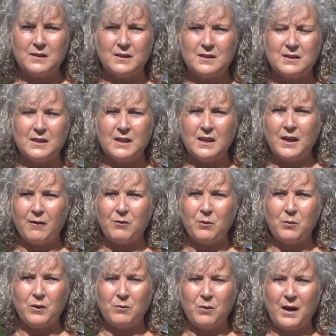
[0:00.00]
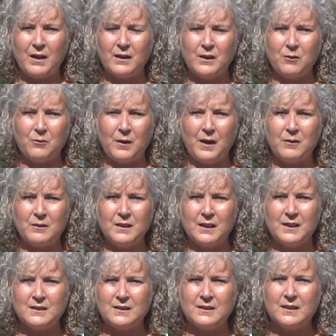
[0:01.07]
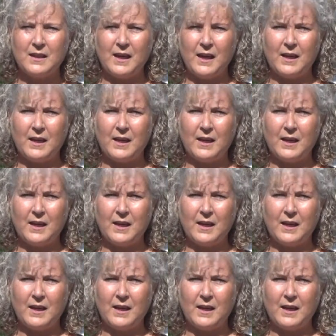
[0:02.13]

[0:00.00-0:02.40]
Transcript: to see everyone rally around us.